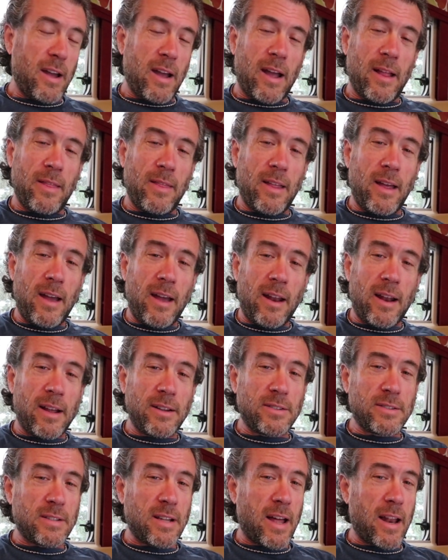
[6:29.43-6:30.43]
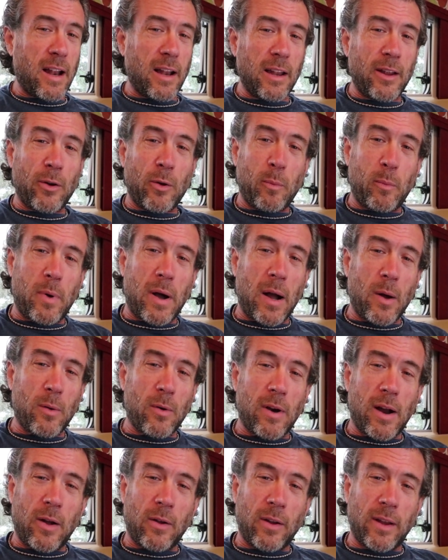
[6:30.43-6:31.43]
And then I just had a little
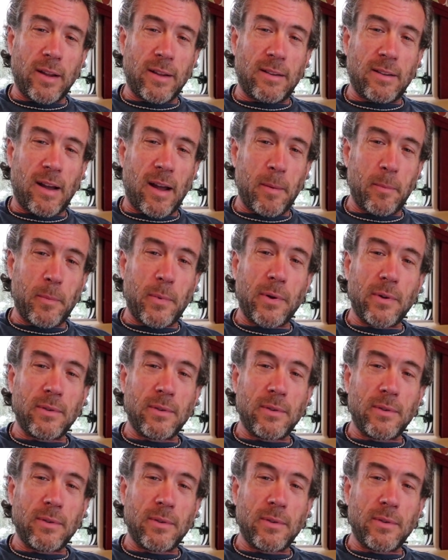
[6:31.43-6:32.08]
power outlet type